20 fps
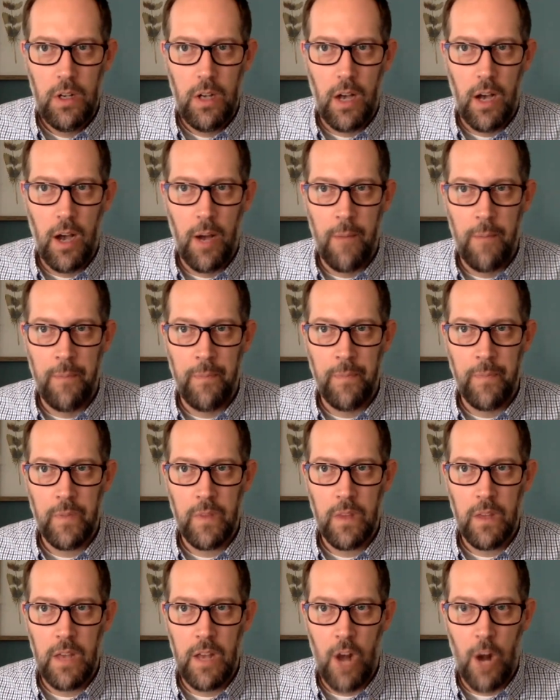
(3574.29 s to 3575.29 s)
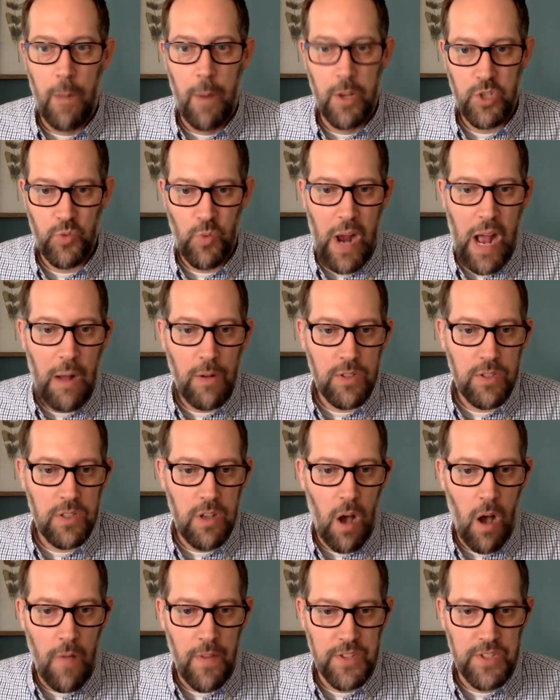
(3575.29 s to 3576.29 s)
and our bus routes
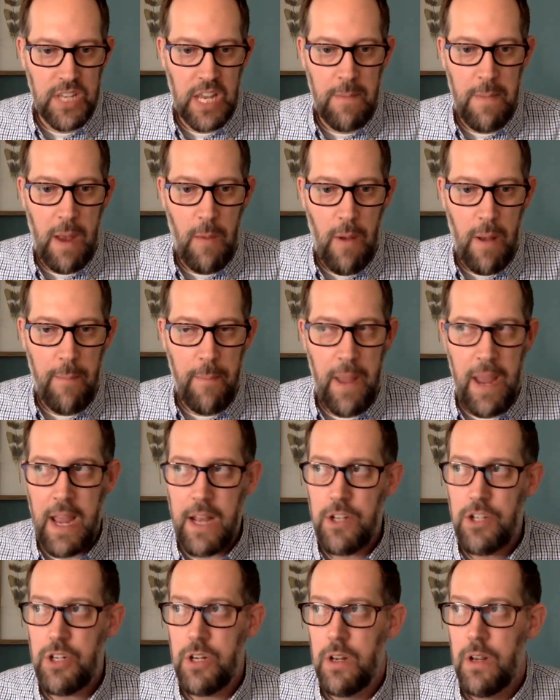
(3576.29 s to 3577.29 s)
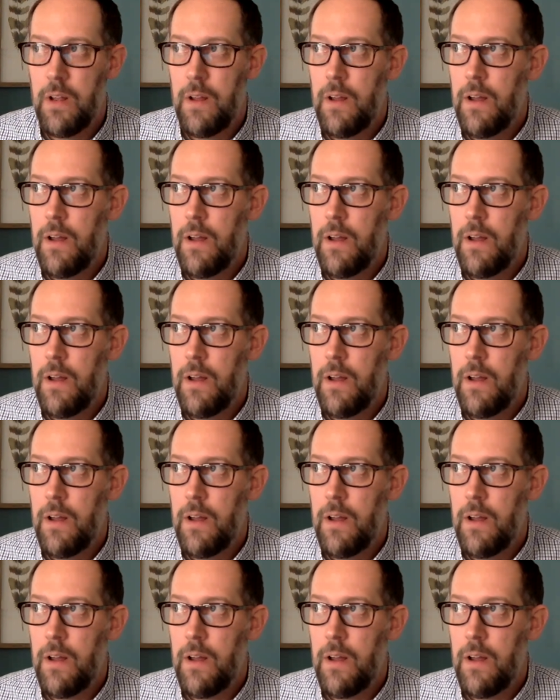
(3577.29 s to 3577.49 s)
on the CMA webpage.